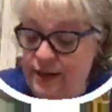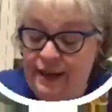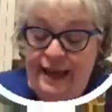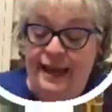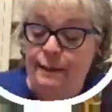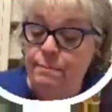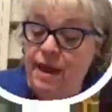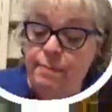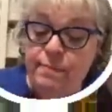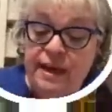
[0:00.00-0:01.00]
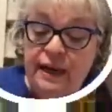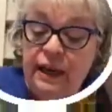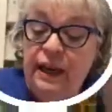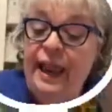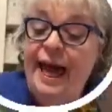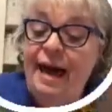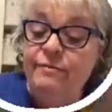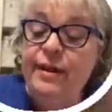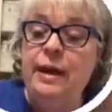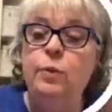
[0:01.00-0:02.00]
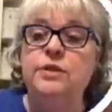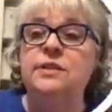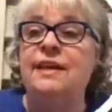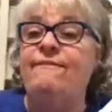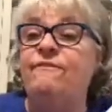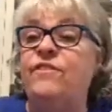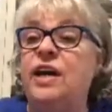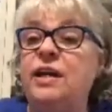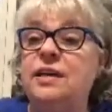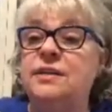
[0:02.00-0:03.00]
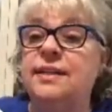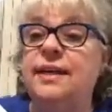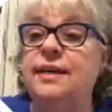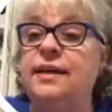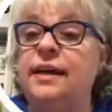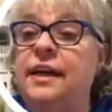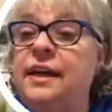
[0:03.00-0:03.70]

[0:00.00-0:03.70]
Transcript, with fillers: he made me laugh. He was the funniest kid.